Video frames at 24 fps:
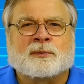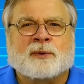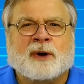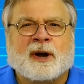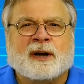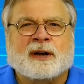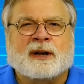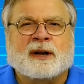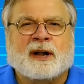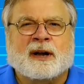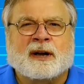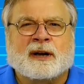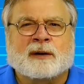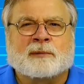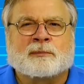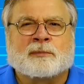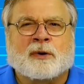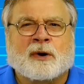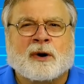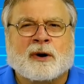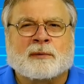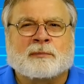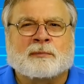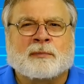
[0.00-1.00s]
radiating
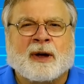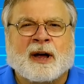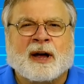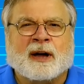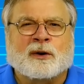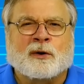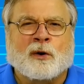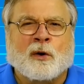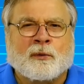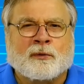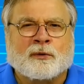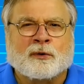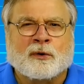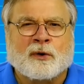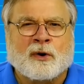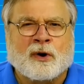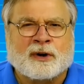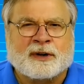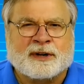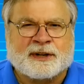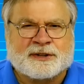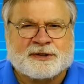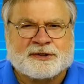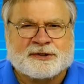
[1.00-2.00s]
part back over
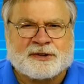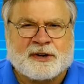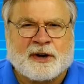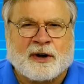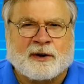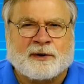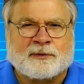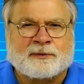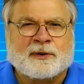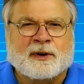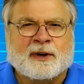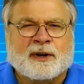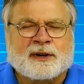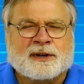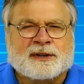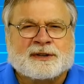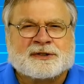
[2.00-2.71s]
on itself,